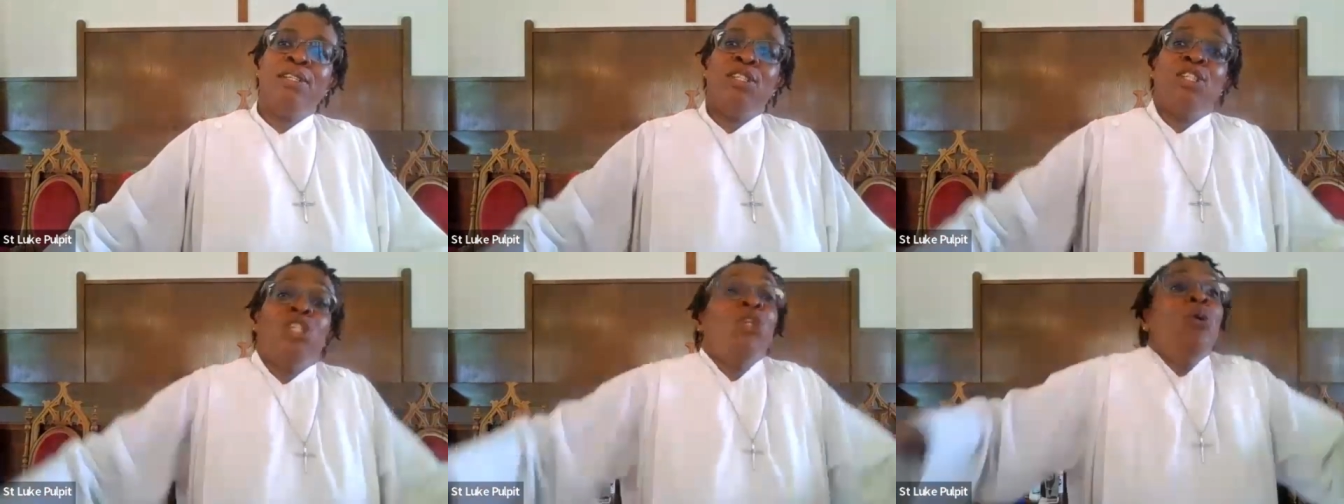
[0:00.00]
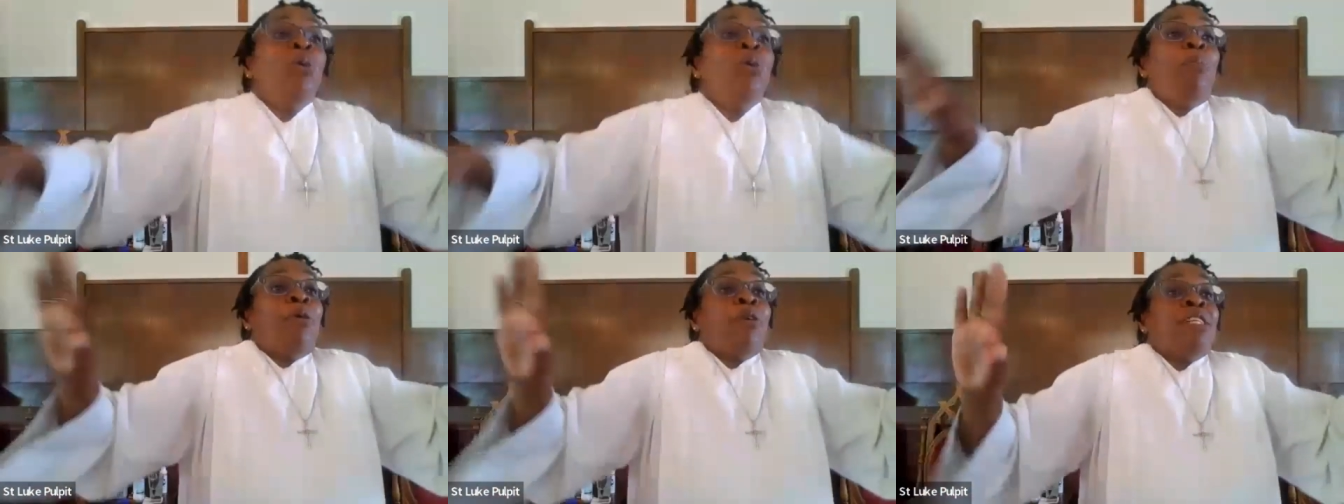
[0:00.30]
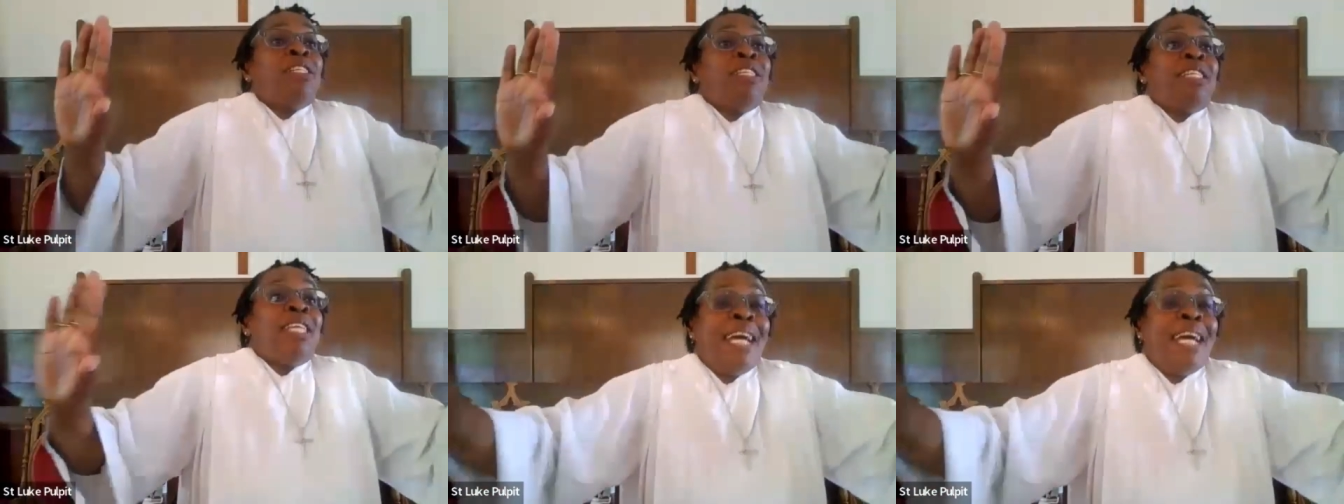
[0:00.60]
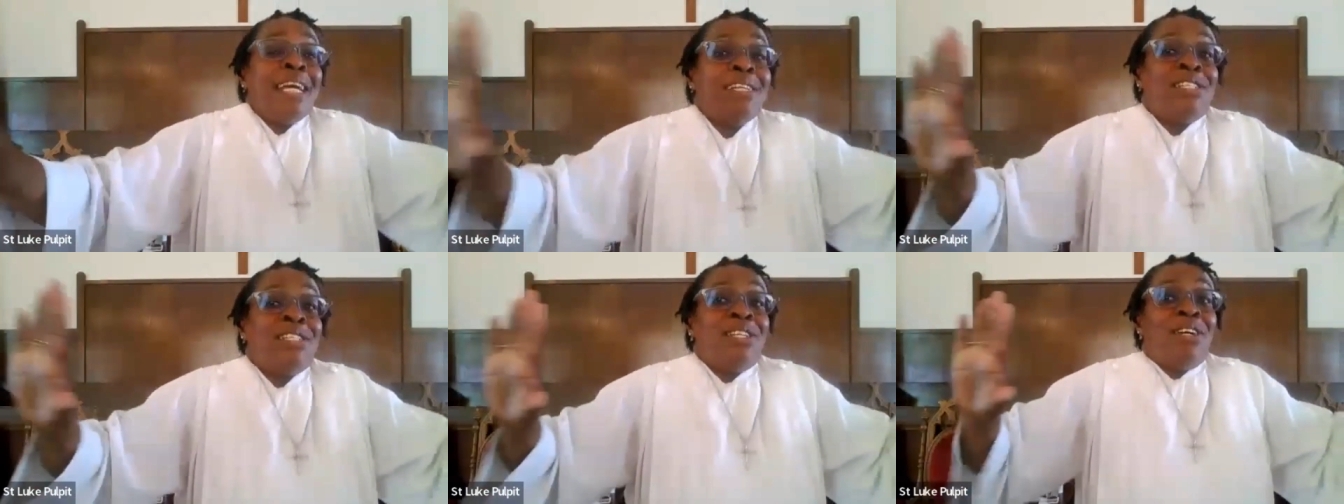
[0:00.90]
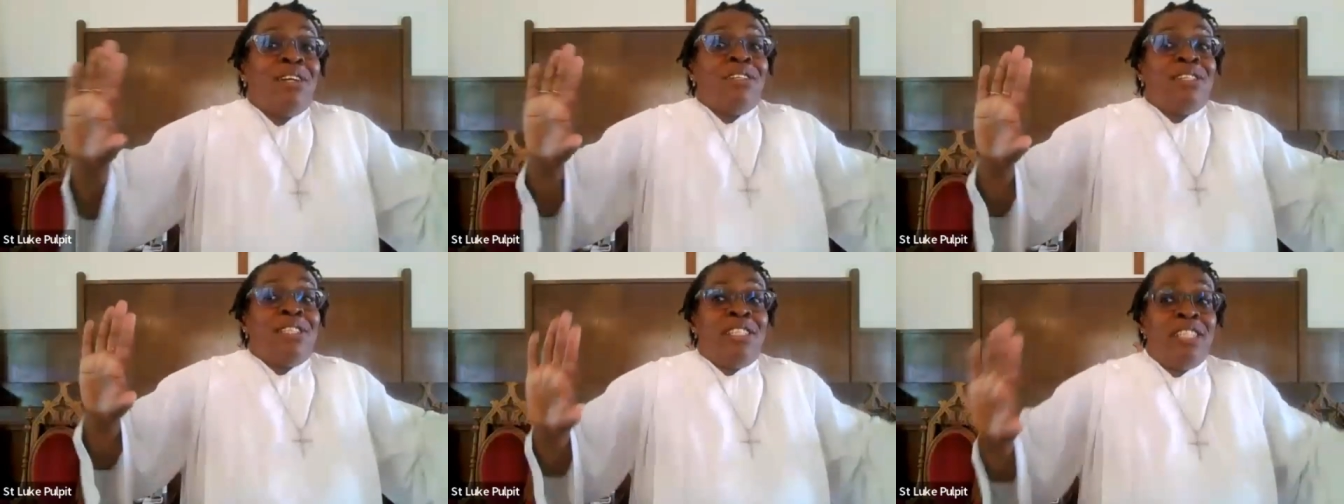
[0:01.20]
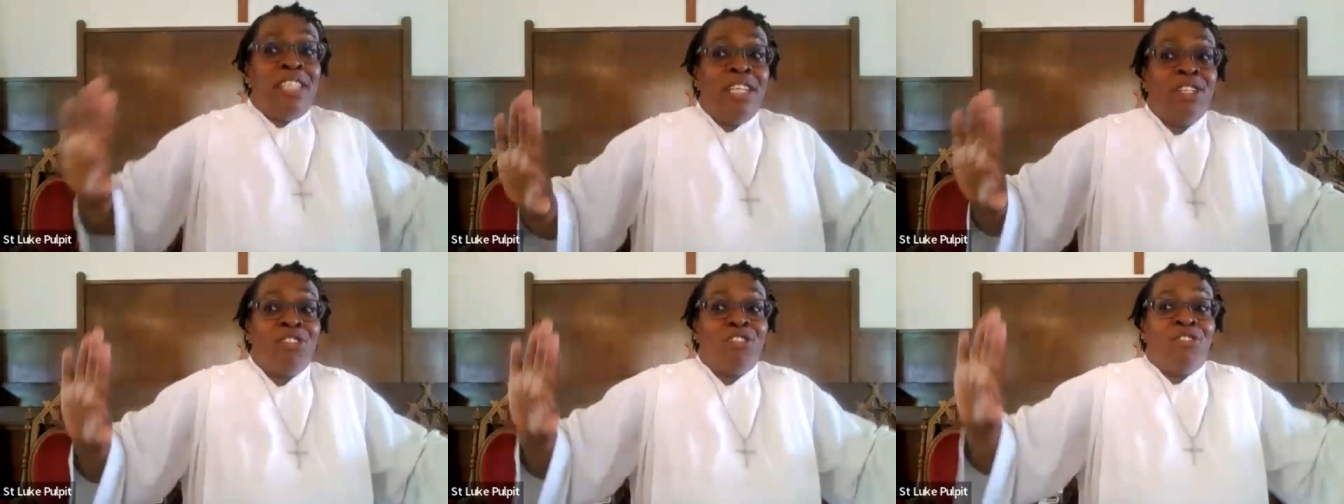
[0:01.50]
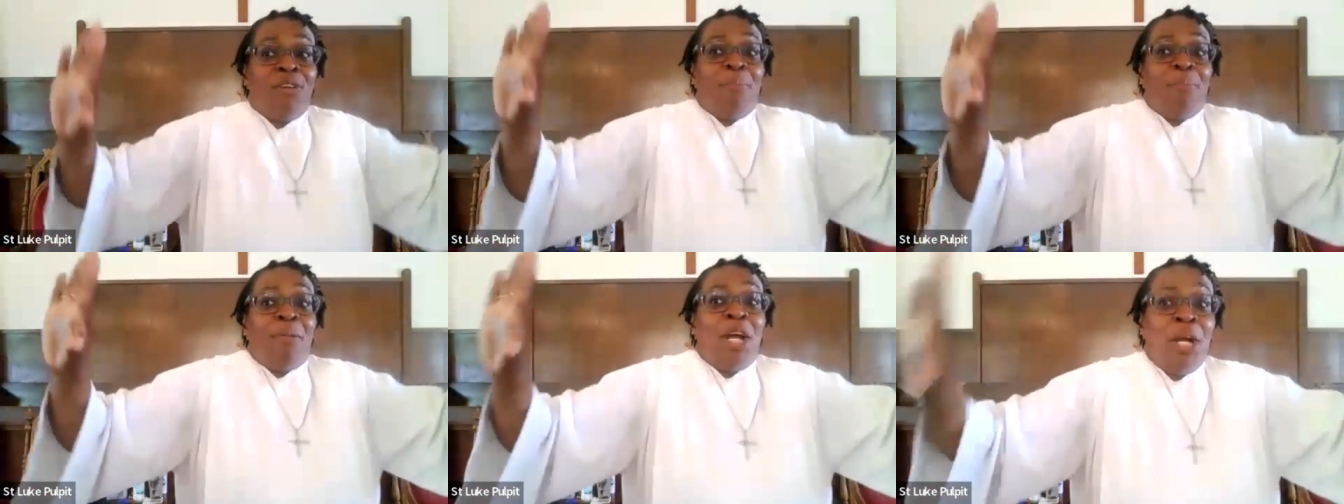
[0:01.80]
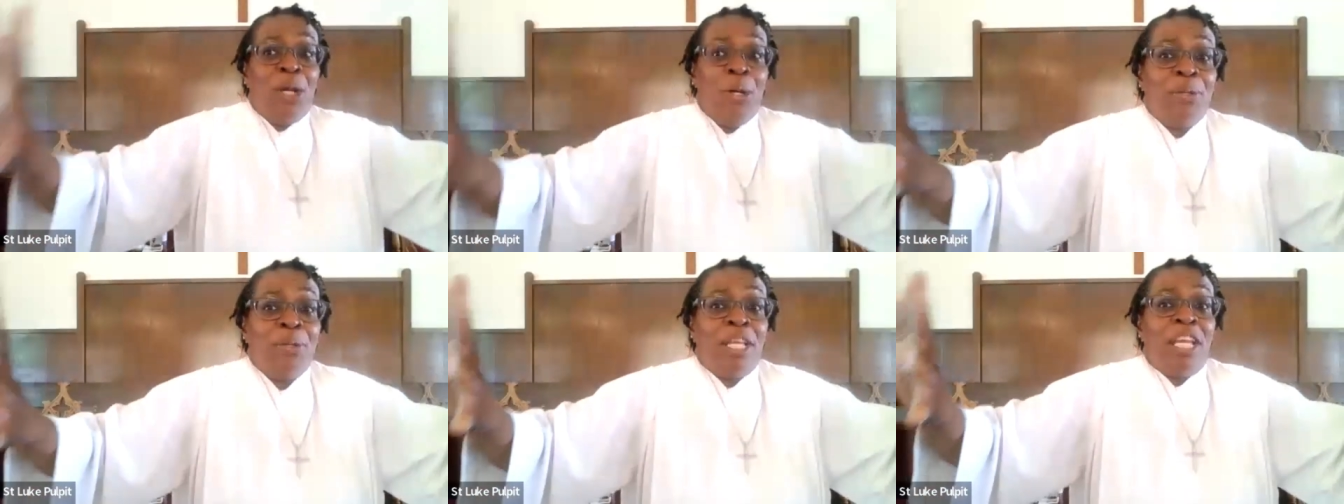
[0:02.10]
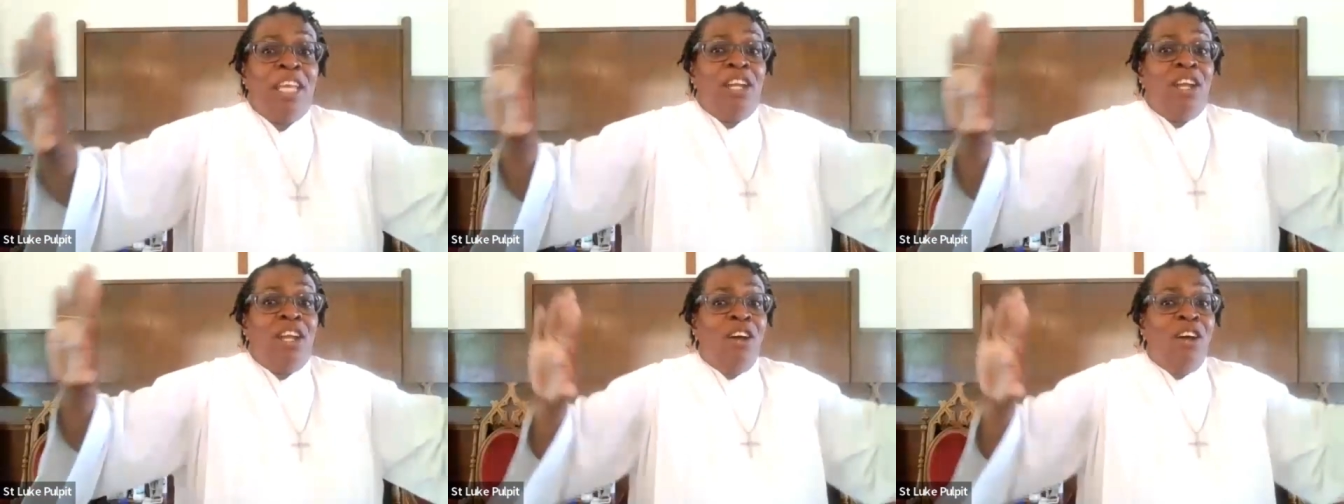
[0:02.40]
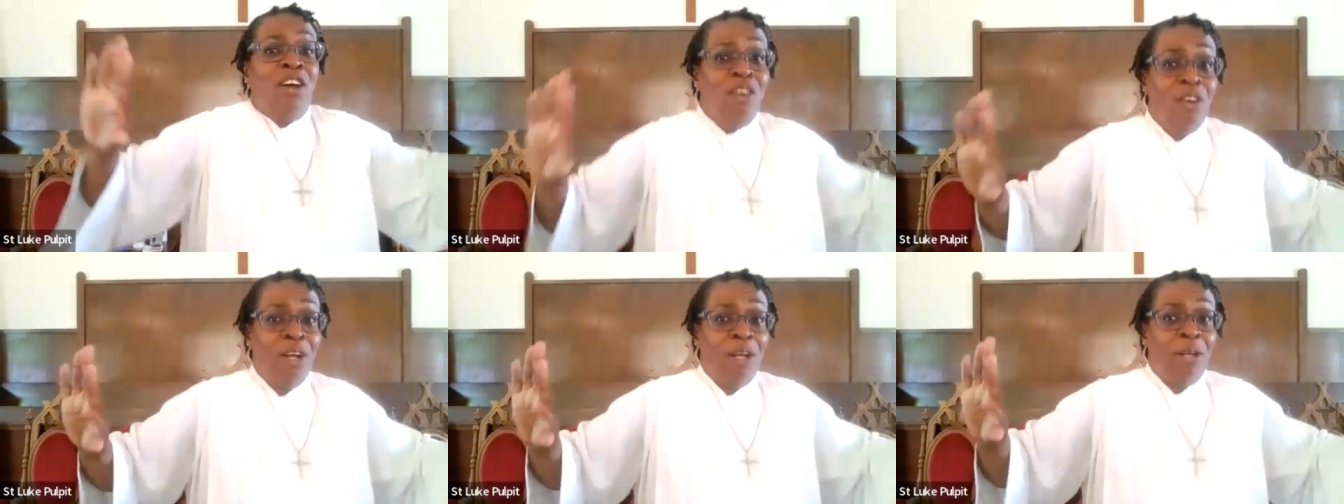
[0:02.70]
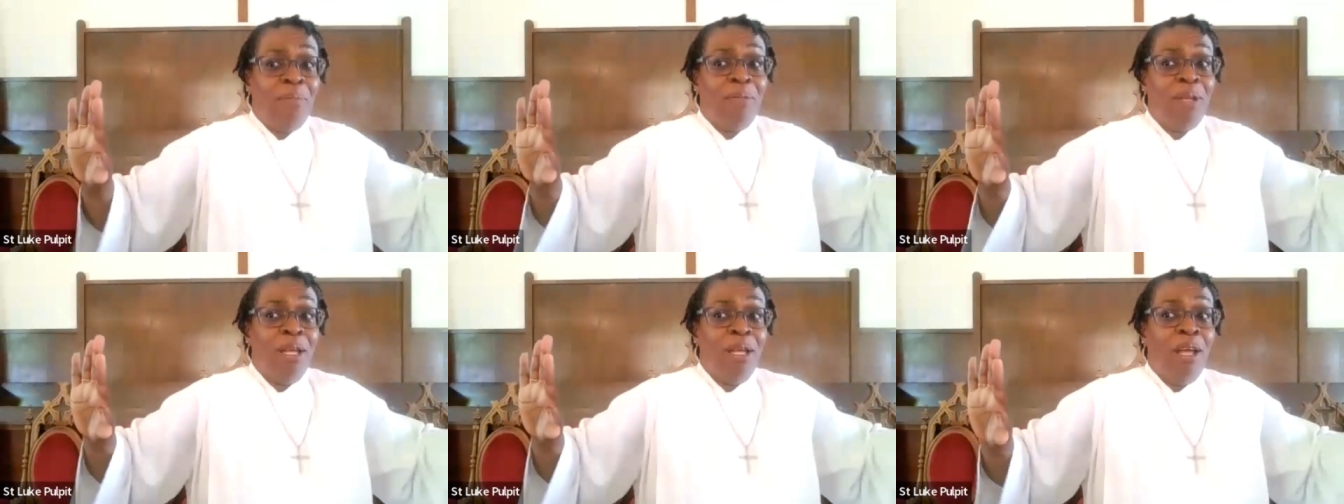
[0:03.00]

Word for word: to protect ourselves from hurt and harm.